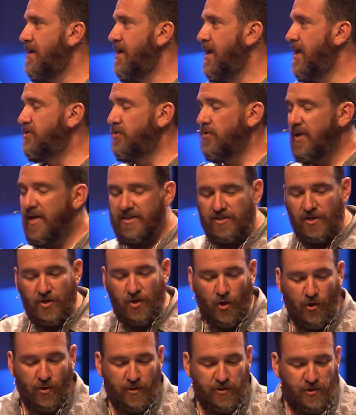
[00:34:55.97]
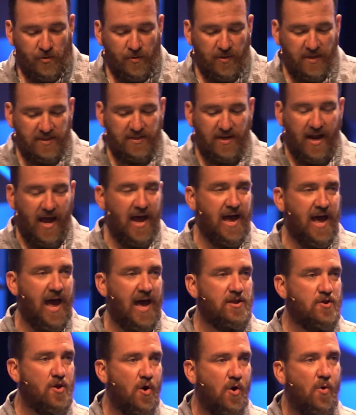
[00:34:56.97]
And so he's encouraging you, listen, I
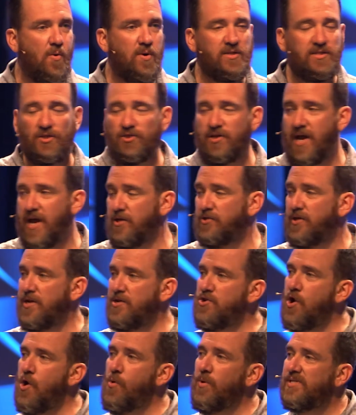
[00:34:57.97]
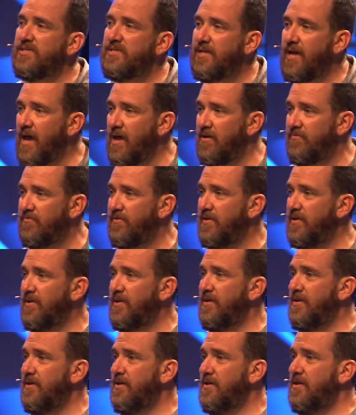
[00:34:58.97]
know it's a challenge. I know it's tough.
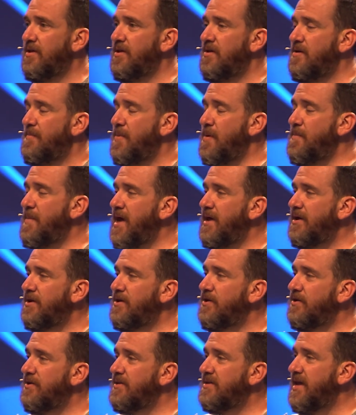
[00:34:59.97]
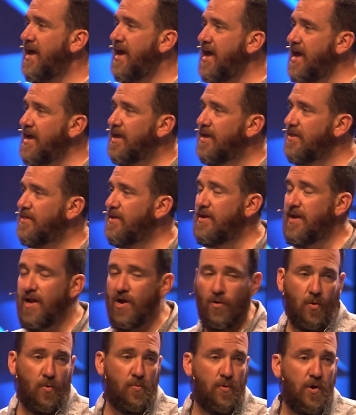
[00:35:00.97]
But man, take the
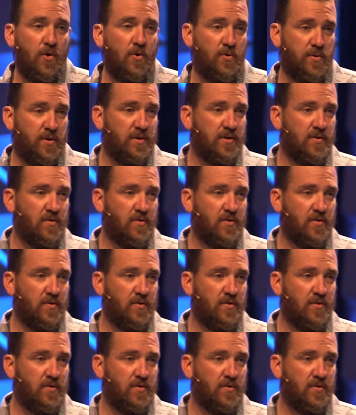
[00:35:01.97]
narrow road.